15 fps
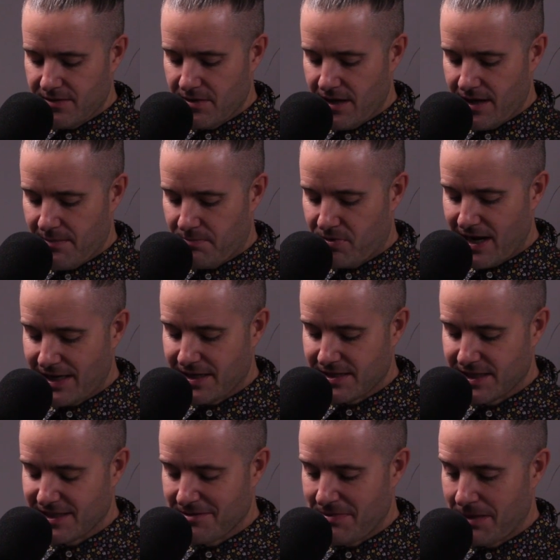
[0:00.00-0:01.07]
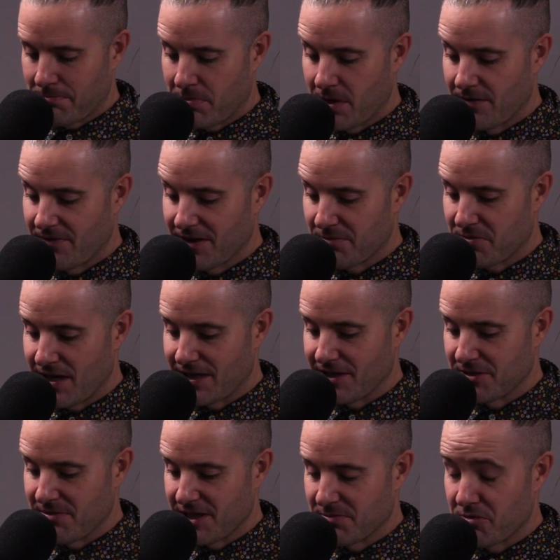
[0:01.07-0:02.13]
uh, practice doesn't make perfect,
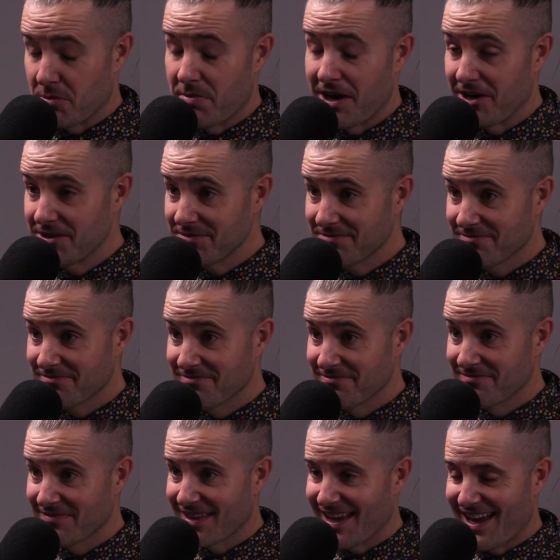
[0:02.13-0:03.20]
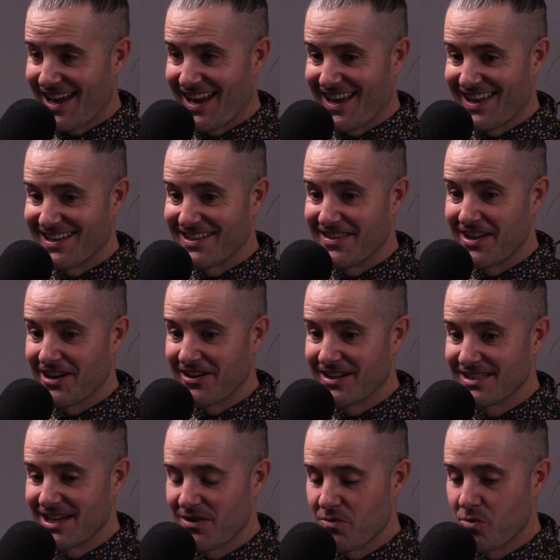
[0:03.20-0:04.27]
practice makes prepared. Mm-hmm. And there
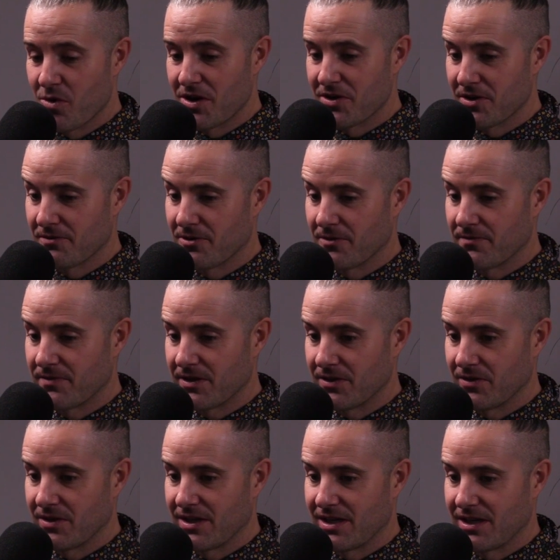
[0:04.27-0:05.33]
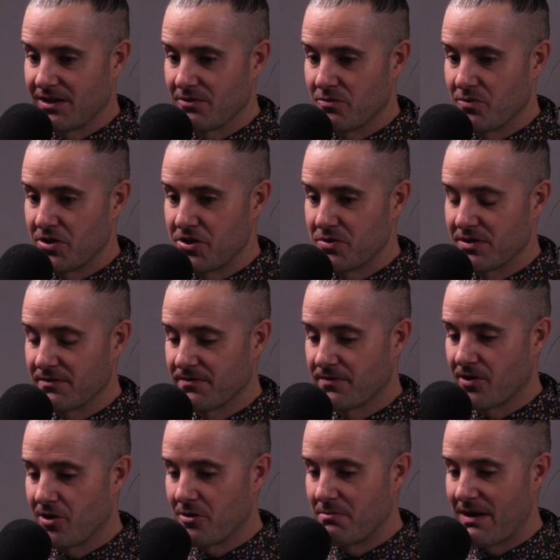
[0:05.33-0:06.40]
is a wonderful feeling when you can
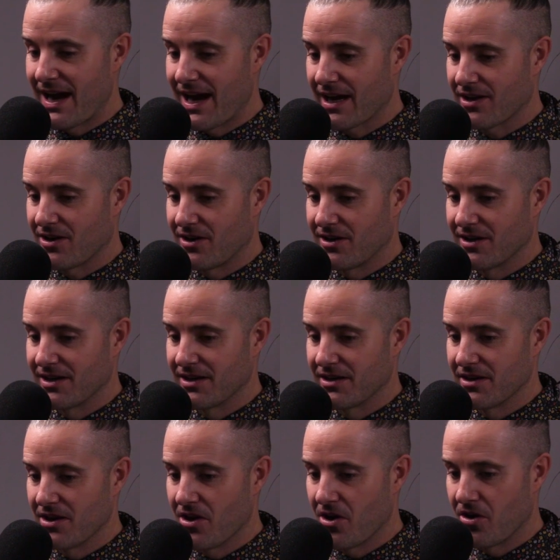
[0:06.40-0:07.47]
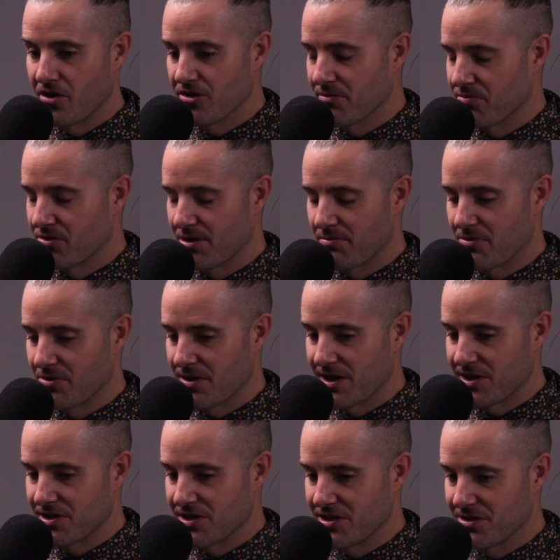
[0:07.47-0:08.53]
fall back on all the
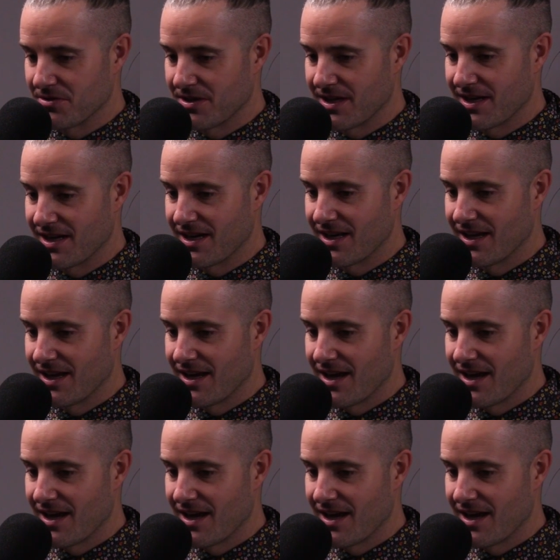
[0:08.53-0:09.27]
preparation you did.